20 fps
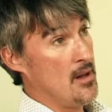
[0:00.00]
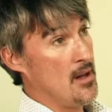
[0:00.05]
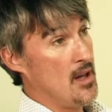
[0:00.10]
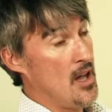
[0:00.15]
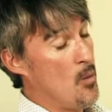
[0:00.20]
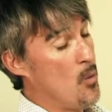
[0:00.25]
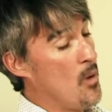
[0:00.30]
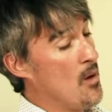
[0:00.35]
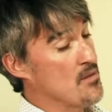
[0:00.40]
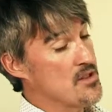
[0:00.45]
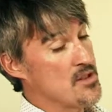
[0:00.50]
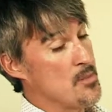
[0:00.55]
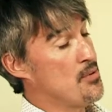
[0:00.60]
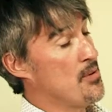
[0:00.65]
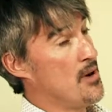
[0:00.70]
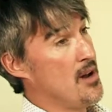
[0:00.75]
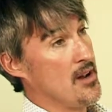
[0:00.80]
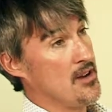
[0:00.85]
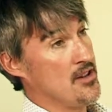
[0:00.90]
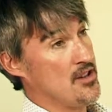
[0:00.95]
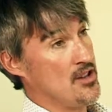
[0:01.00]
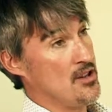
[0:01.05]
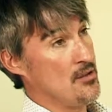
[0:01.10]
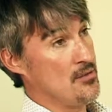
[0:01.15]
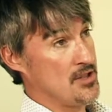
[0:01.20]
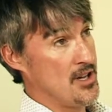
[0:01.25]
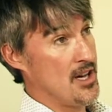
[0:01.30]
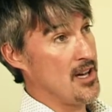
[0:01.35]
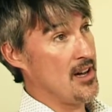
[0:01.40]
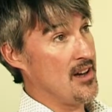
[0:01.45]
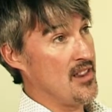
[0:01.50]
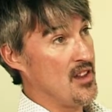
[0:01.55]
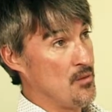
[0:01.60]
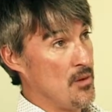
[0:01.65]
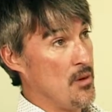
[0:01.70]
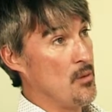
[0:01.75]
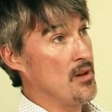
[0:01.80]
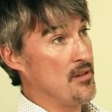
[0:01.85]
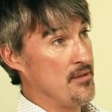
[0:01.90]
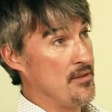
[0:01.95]
It won't surprise you to hear that
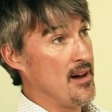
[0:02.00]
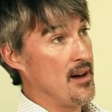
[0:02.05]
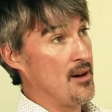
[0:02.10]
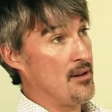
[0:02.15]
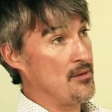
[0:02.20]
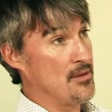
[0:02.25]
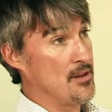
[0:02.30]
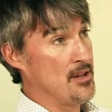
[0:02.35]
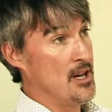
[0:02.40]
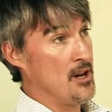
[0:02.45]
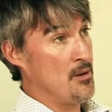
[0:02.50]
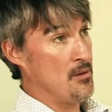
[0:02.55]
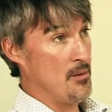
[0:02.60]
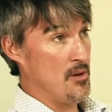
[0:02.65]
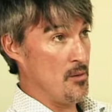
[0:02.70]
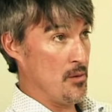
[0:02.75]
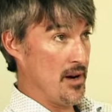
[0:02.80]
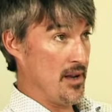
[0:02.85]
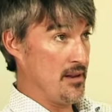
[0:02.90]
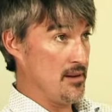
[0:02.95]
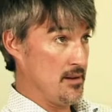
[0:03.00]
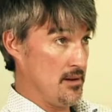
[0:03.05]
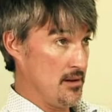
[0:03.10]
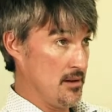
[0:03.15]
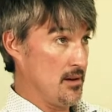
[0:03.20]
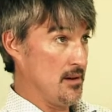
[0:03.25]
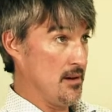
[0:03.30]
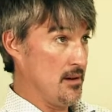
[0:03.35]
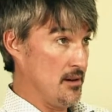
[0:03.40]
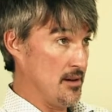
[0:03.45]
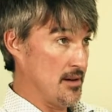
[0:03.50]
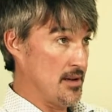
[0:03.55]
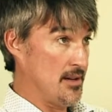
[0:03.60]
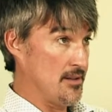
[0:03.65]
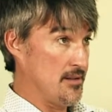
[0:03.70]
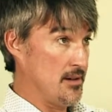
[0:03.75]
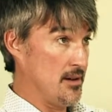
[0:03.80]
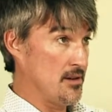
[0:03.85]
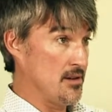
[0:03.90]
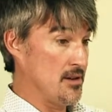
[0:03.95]
what we found when we went in to look at the
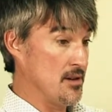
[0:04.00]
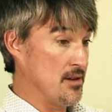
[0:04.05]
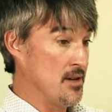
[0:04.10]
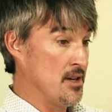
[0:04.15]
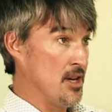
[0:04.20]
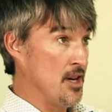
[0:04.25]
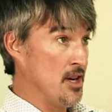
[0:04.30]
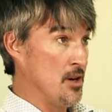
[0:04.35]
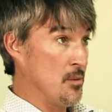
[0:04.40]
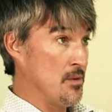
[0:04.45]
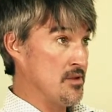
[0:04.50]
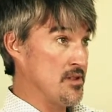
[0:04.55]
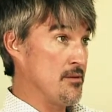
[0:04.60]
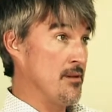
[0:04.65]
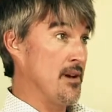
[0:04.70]
organisation was that